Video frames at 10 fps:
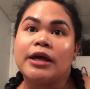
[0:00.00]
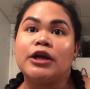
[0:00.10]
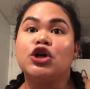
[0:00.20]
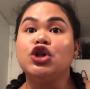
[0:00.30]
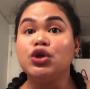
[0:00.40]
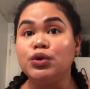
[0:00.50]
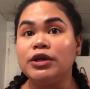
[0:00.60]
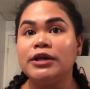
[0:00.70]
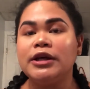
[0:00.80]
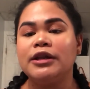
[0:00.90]

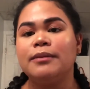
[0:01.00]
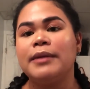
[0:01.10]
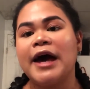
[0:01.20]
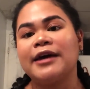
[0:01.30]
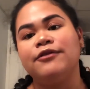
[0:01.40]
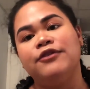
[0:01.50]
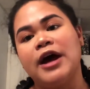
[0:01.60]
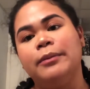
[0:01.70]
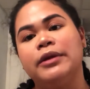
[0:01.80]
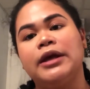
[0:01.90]
included in the MAC
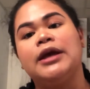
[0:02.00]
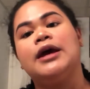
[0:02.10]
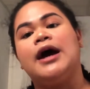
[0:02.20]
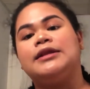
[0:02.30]
family.